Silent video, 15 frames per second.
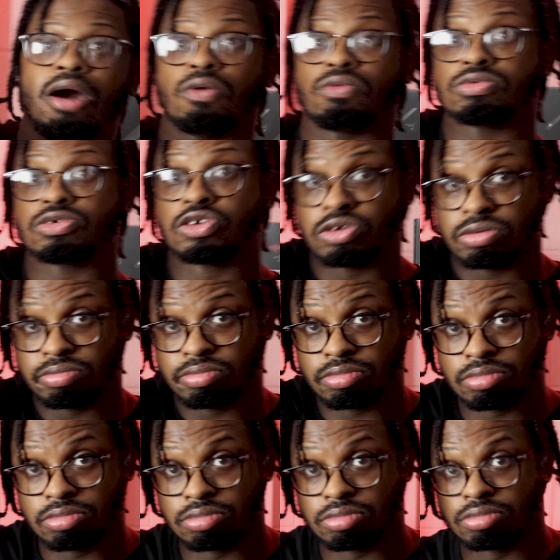Ouch.
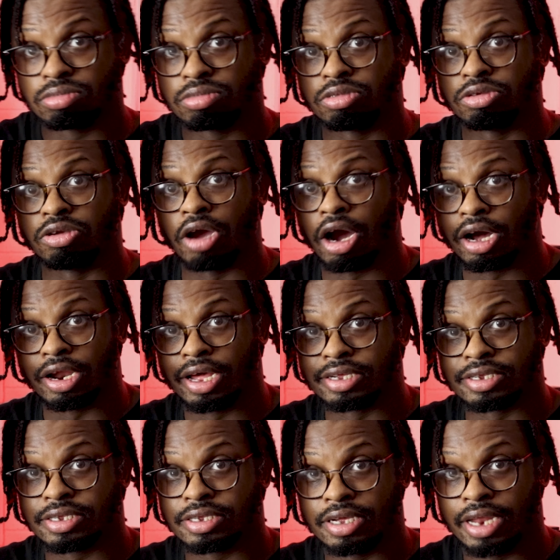Y'all
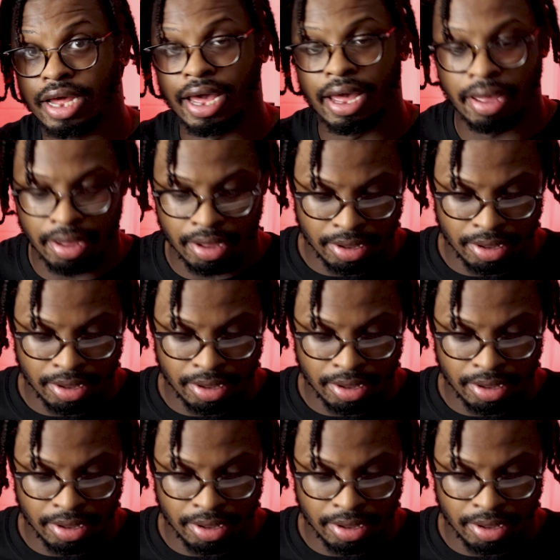didn't see that.